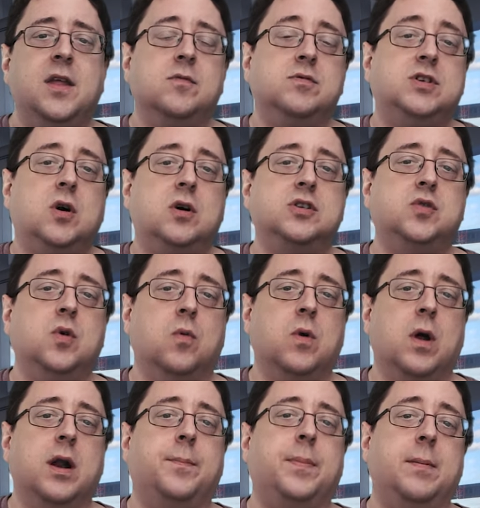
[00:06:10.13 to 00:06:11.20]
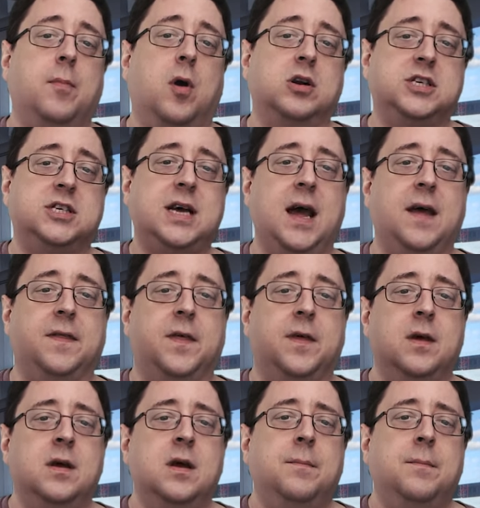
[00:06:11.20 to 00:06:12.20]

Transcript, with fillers: there was also a run up on March 10th.